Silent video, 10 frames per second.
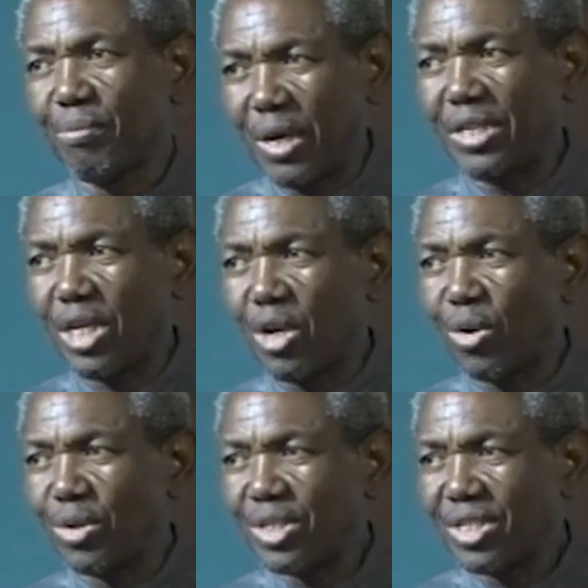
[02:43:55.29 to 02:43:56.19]
Praise the
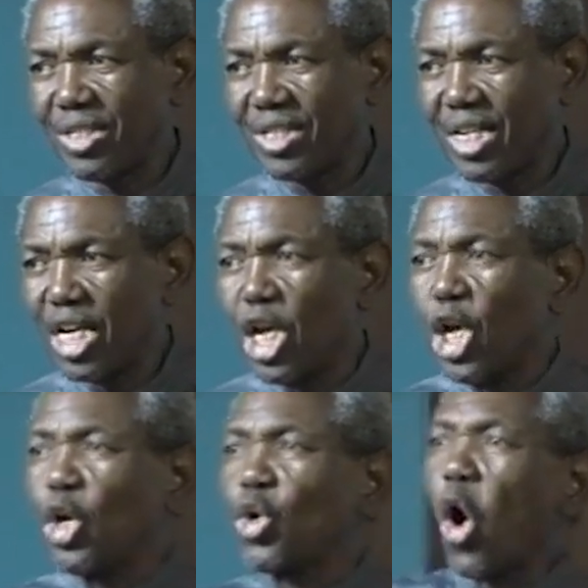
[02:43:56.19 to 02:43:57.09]
Lord.
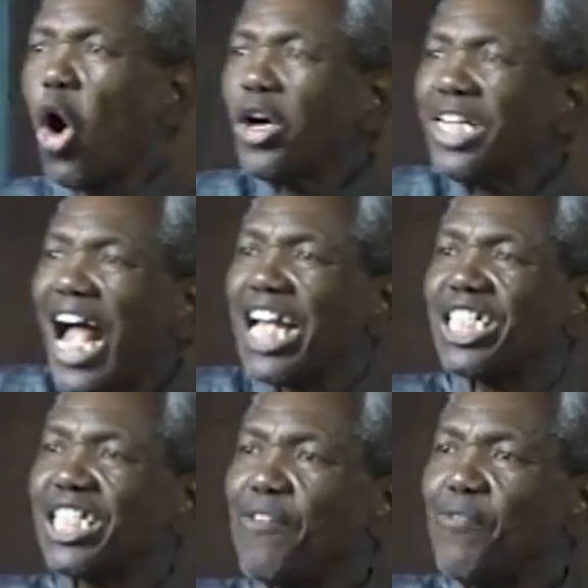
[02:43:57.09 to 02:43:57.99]
God
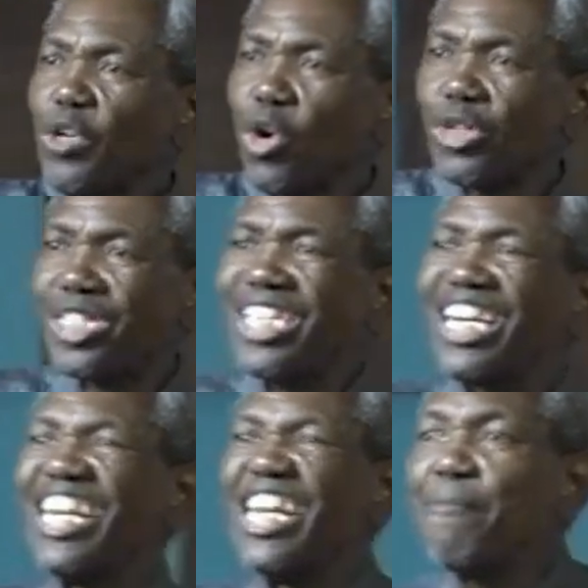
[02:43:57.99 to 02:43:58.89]
has given us
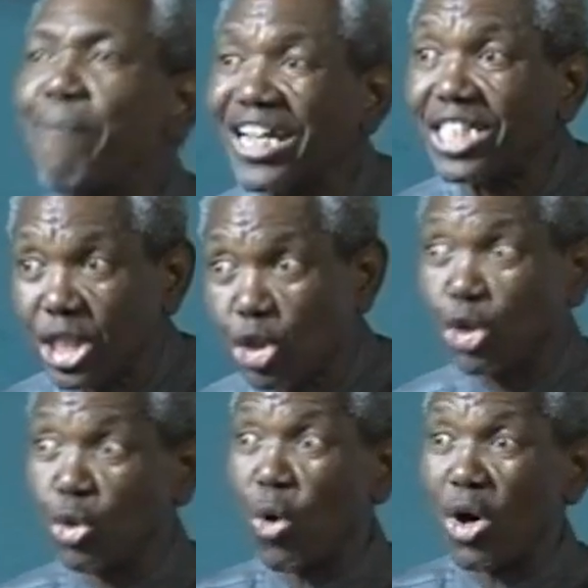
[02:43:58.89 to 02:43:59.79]
liberty
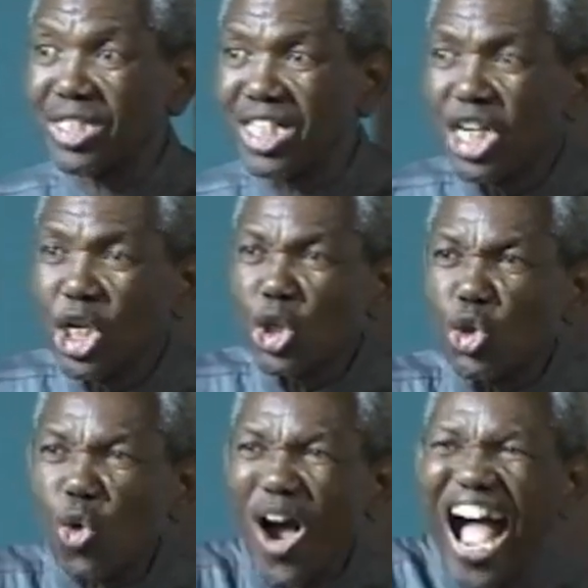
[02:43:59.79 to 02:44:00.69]
to do what?
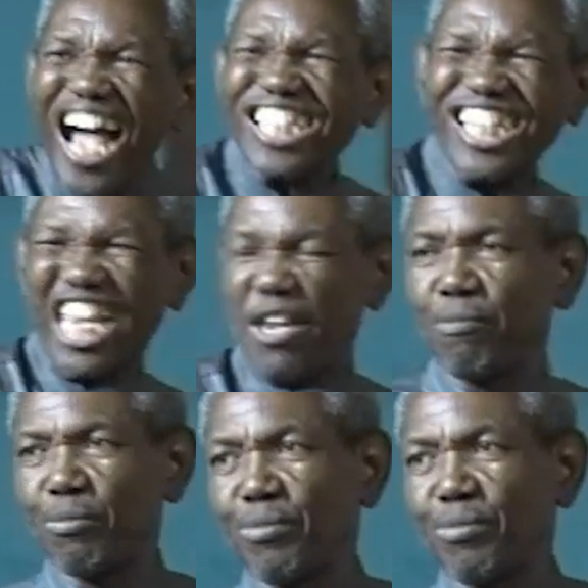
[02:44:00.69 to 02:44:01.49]
To ask him.